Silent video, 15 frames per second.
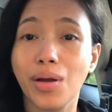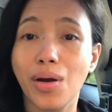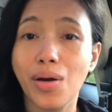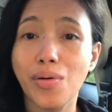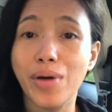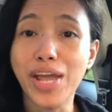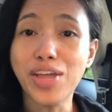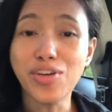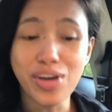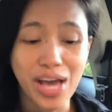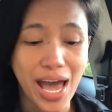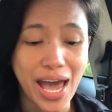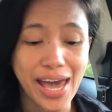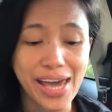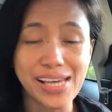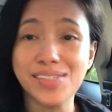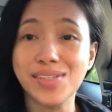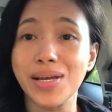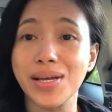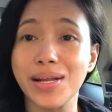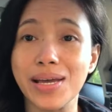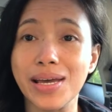All right, you
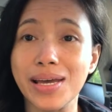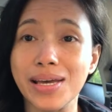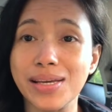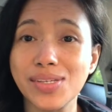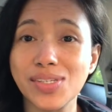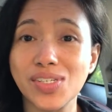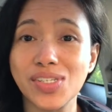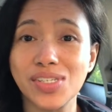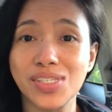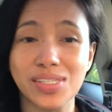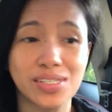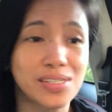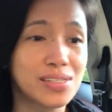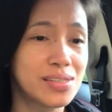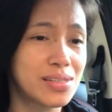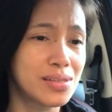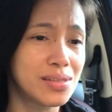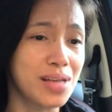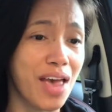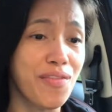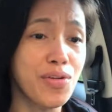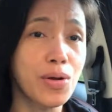guys, it is
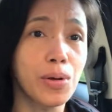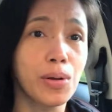7